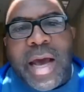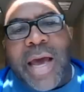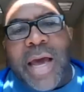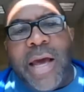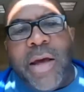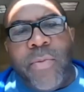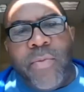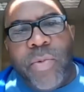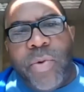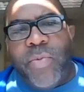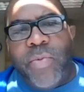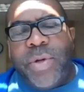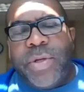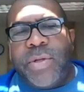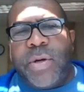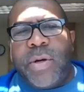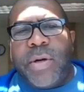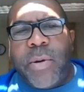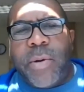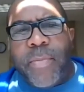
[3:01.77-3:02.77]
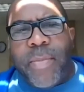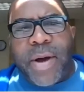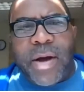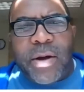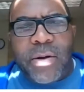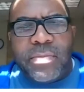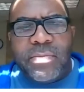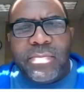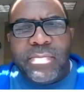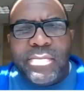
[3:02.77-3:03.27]
And when we talk
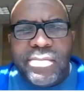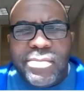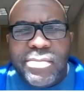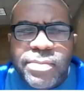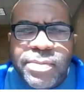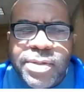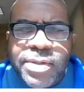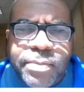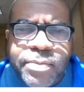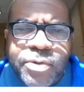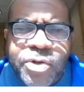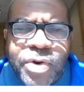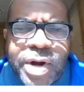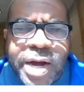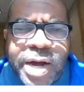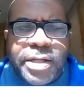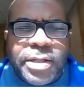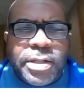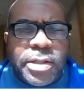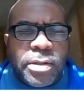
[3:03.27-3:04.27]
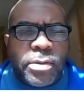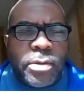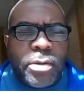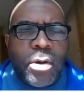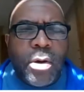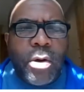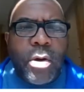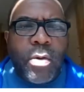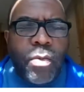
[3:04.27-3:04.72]
about subtraction,